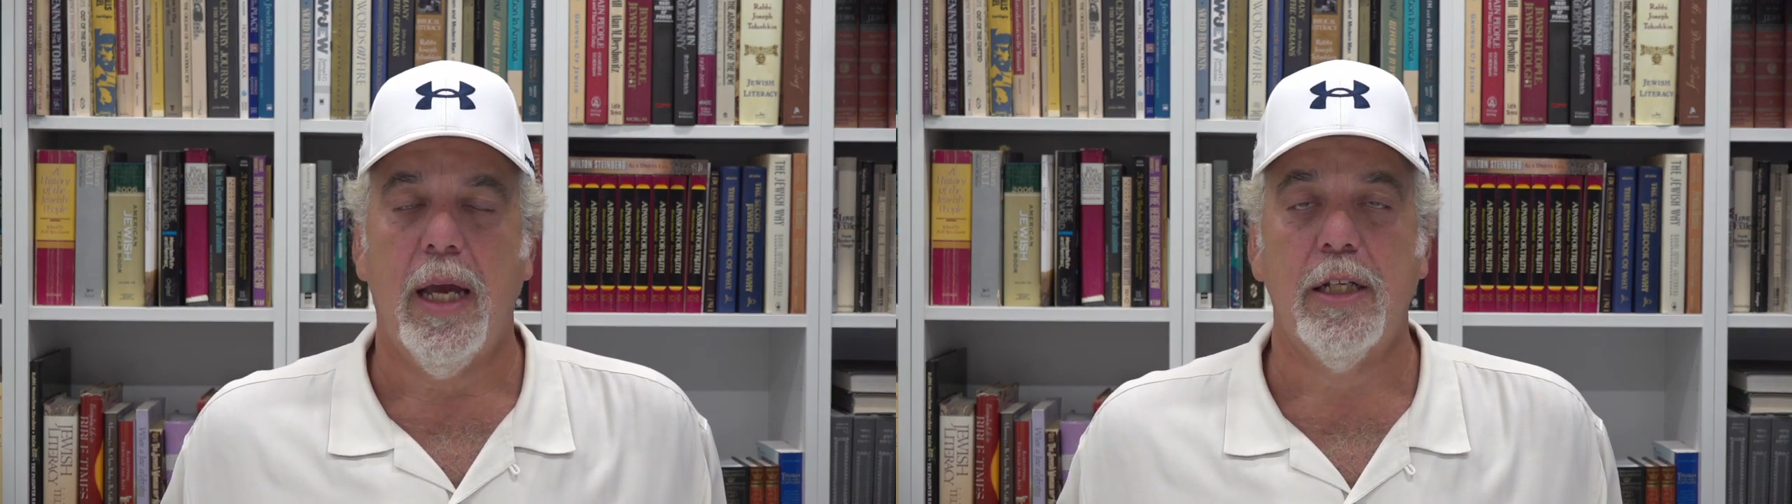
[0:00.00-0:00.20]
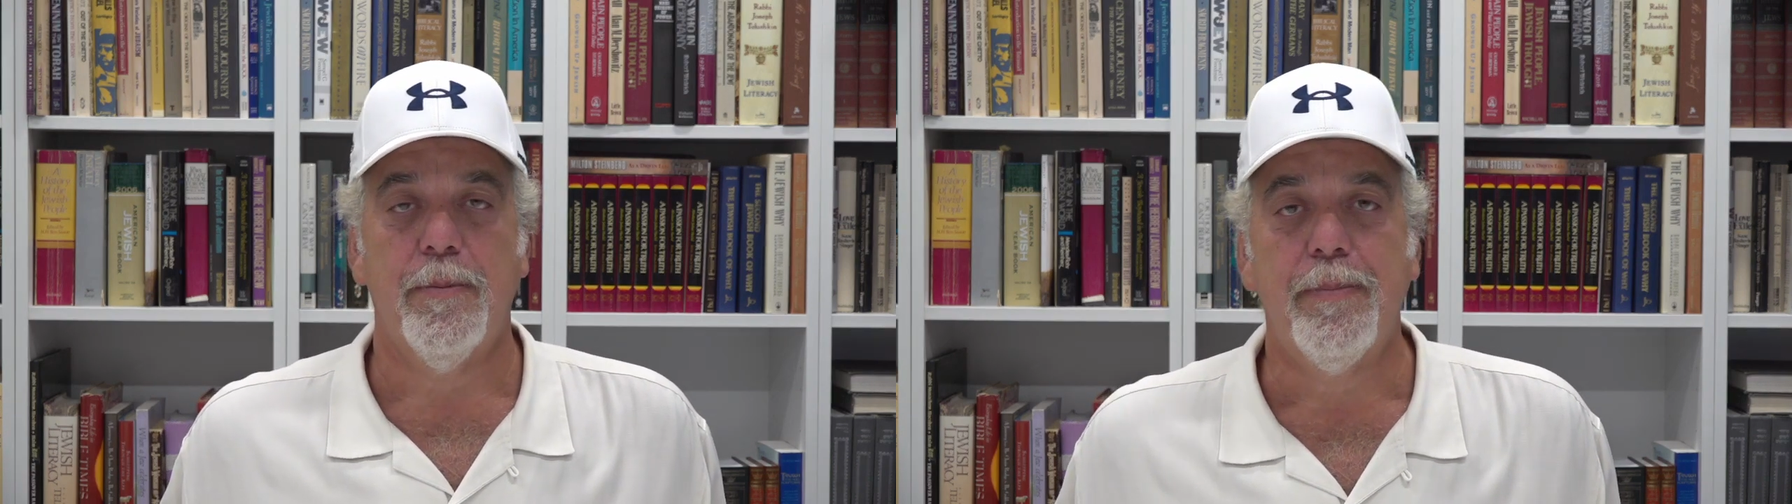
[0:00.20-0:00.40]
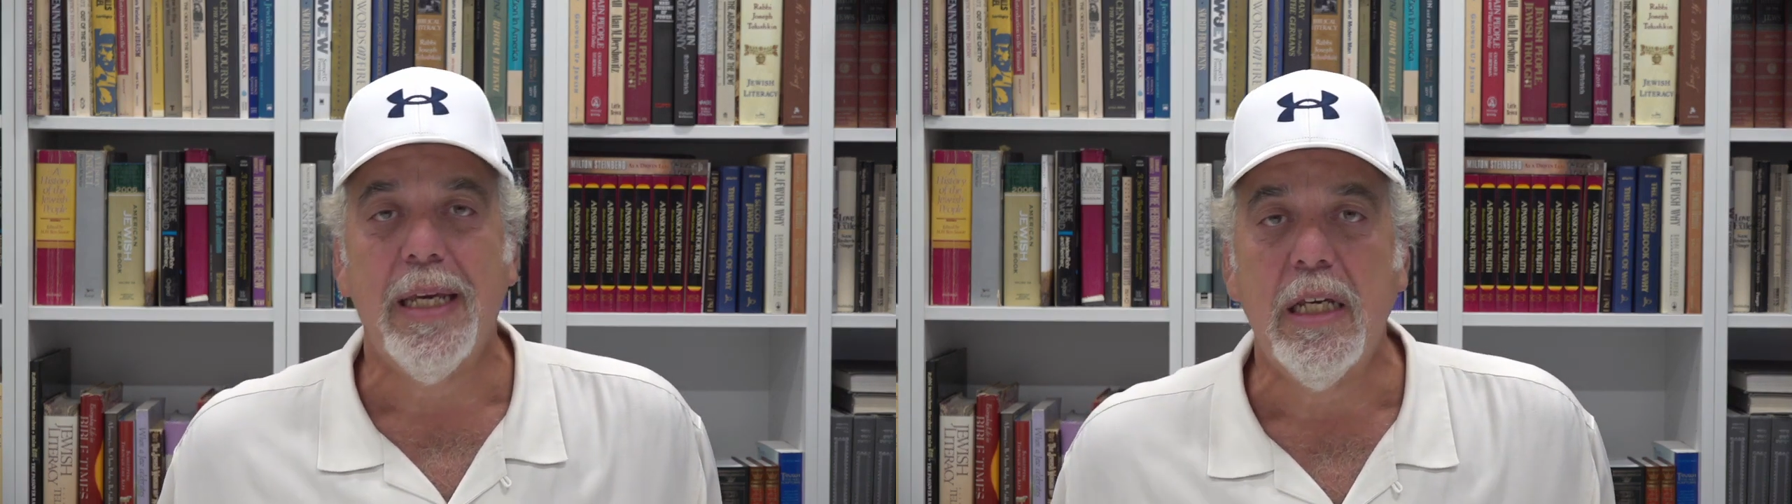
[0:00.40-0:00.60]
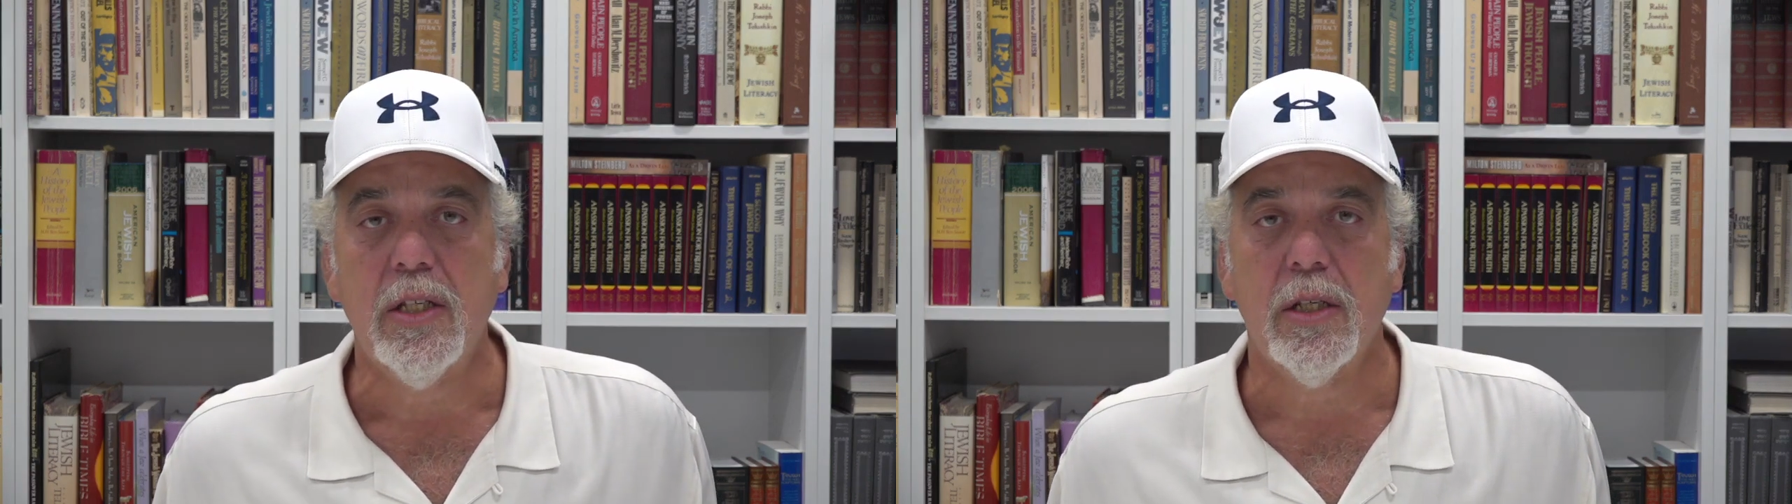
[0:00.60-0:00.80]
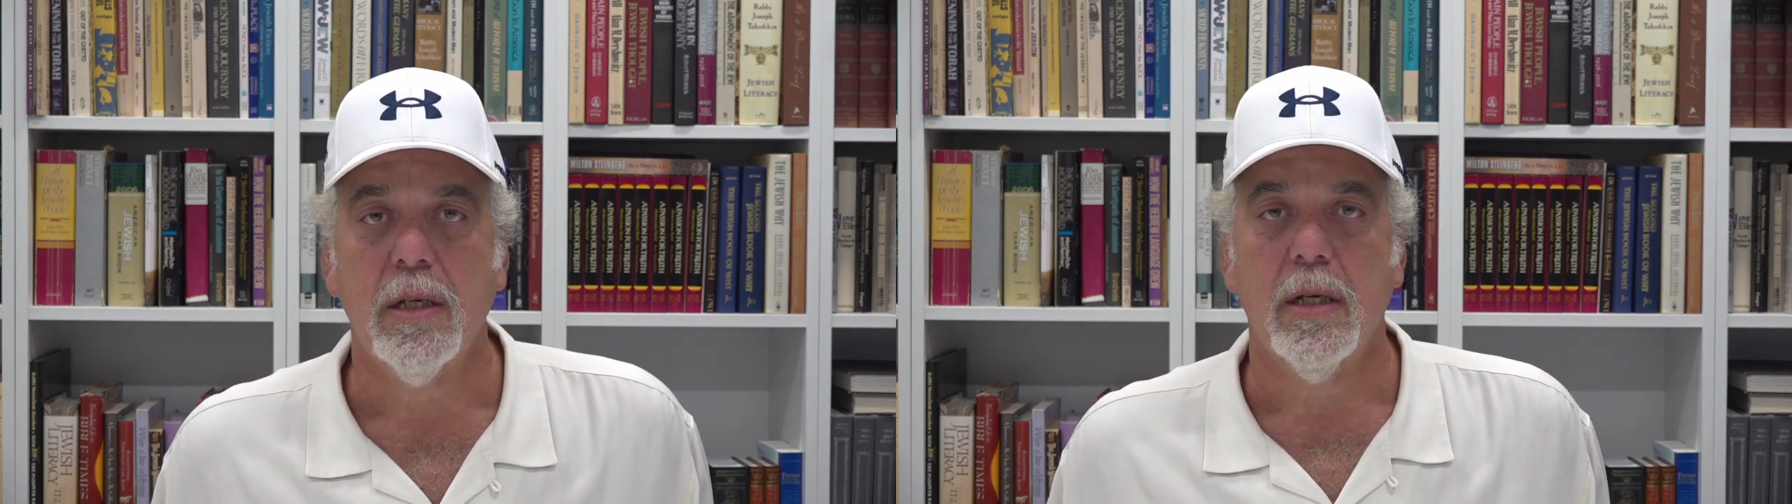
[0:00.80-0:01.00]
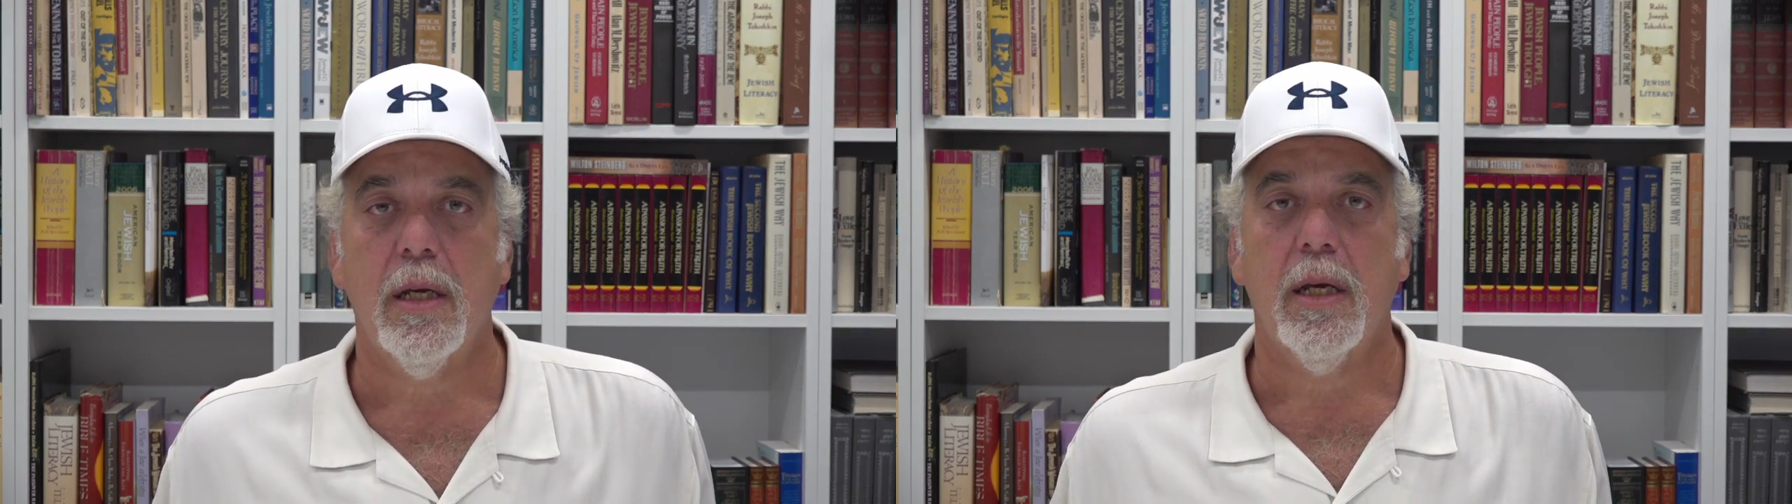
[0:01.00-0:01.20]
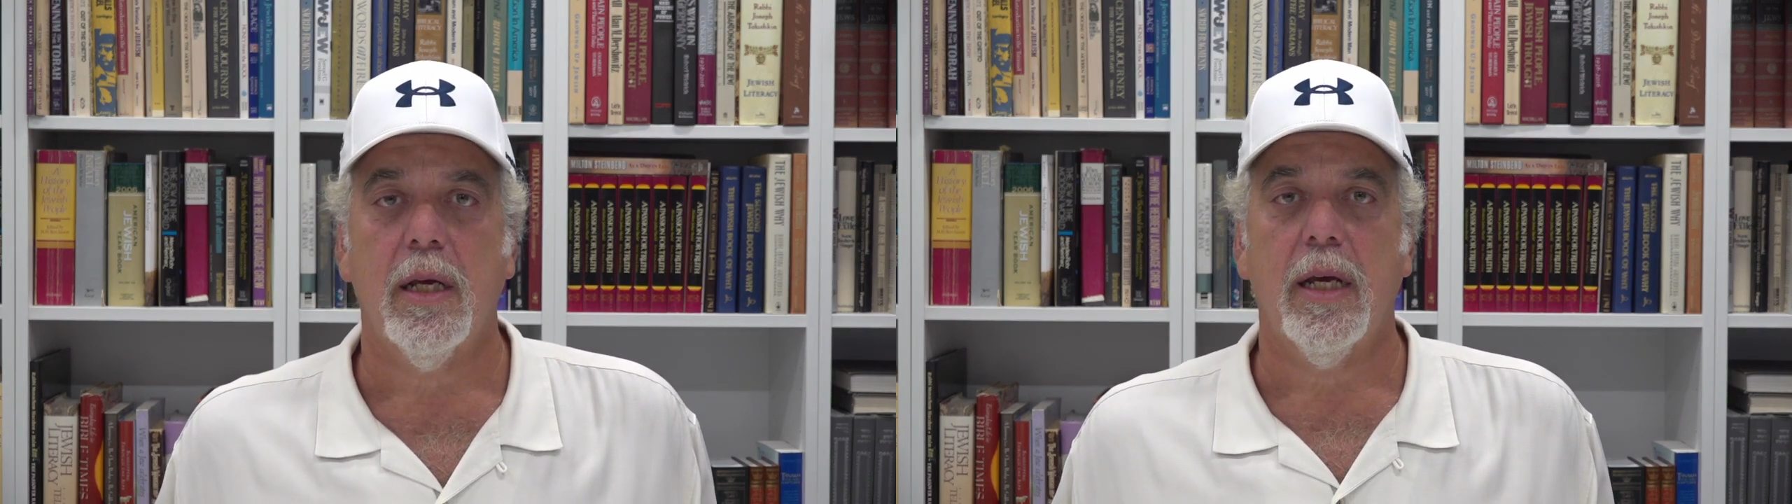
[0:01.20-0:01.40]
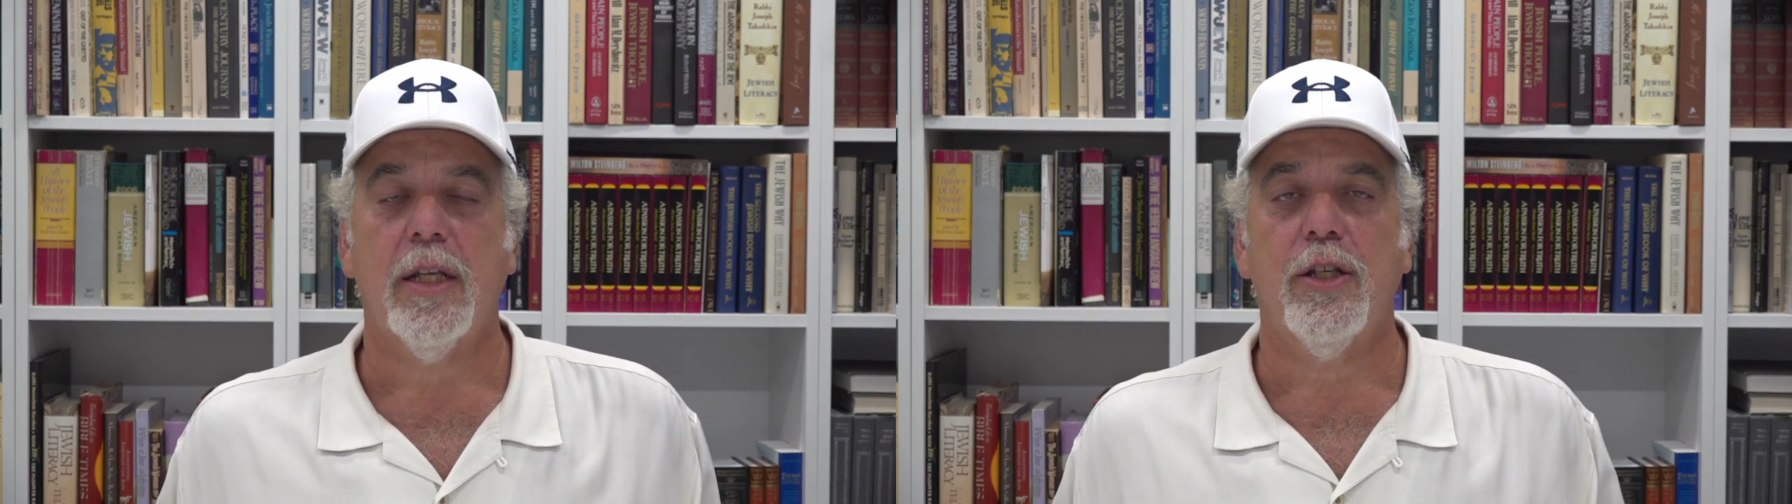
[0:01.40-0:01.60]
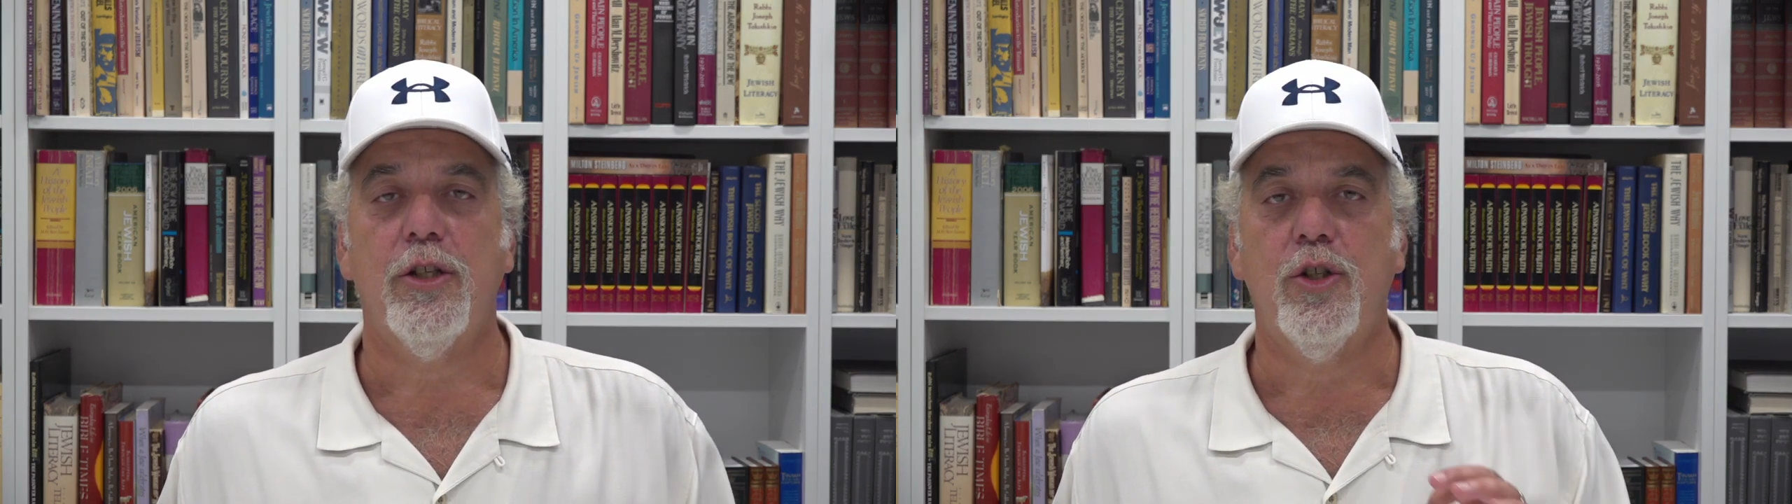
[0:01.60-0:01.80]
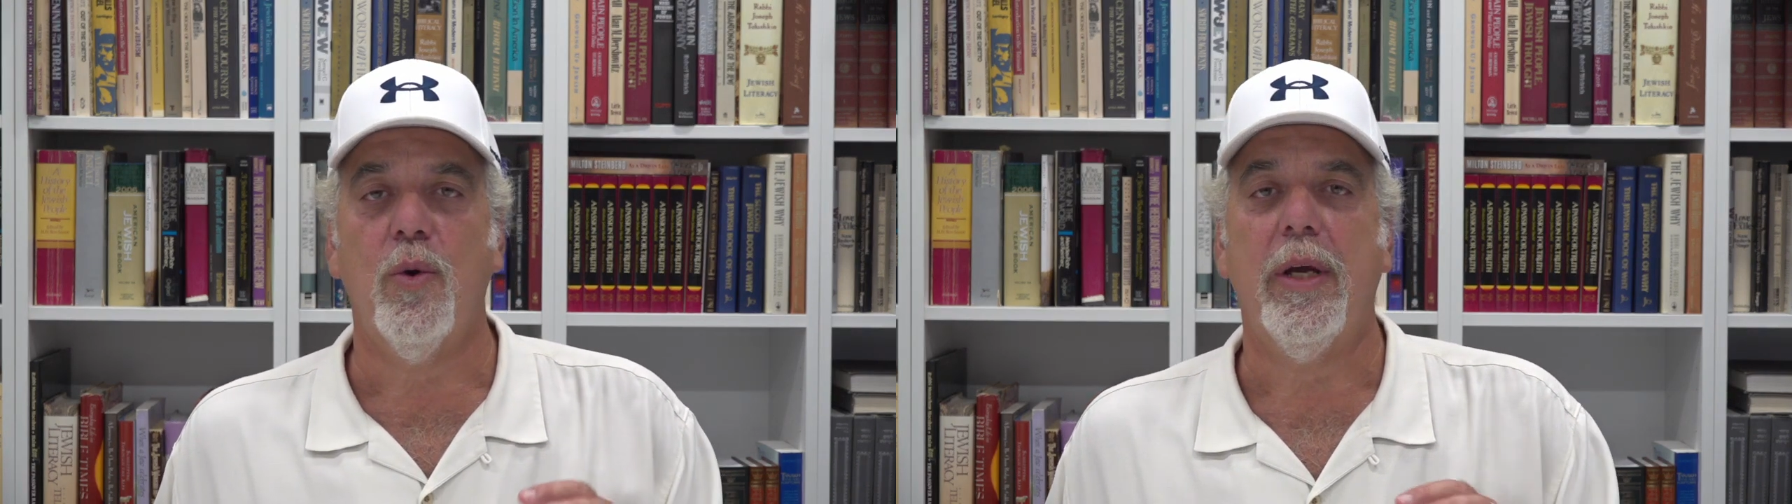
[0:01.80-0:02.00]
and to peace and
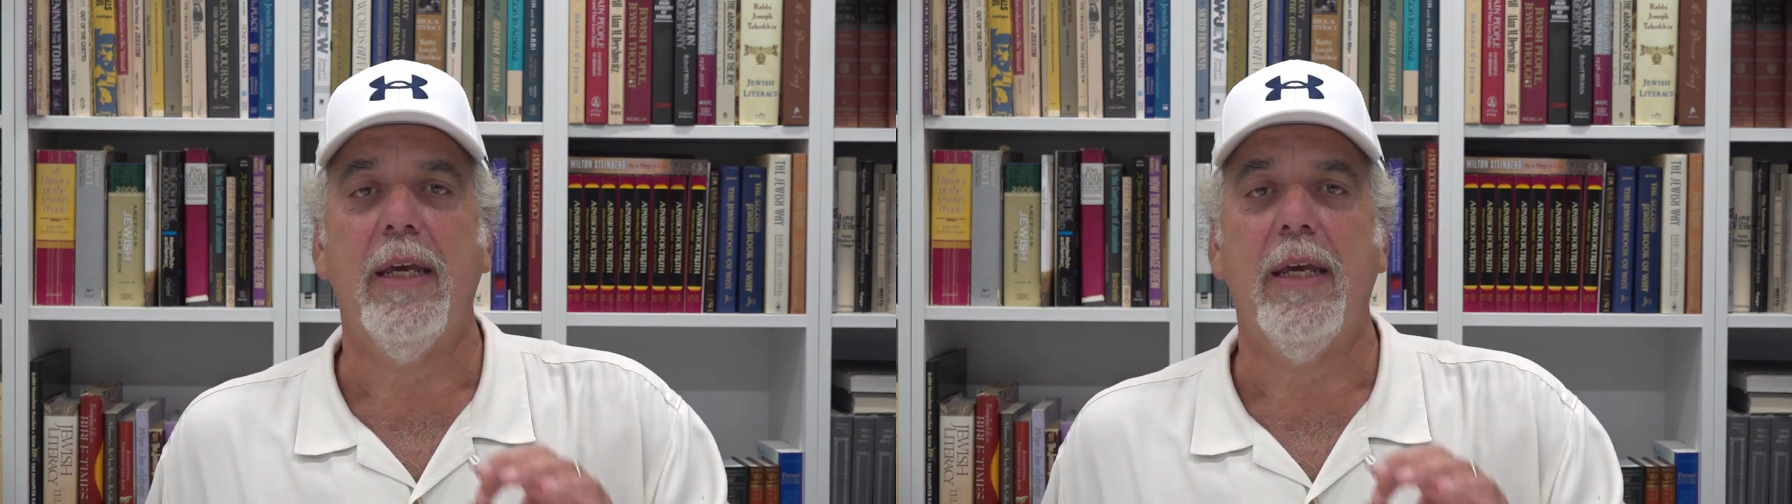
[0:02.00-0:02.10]
to joy.